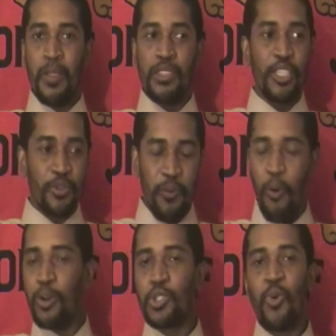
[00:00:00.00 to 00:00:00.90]
These
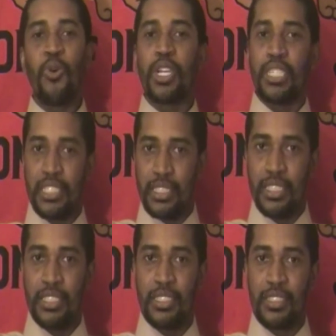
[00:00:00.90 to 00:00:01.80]
false
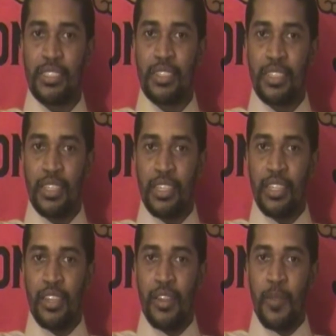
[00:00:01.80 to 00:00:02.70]
ordinances
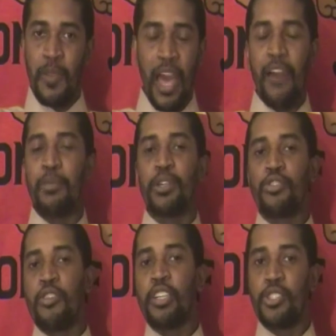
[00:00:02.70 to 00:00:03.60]
have been
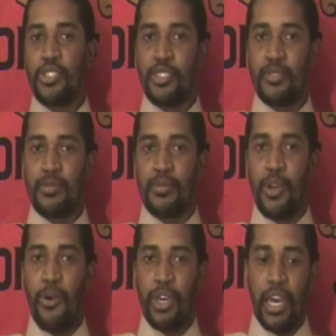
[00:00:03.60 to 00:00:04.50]
crushed.
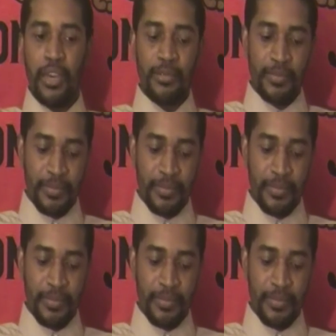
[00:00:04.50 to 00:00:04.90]
Okay?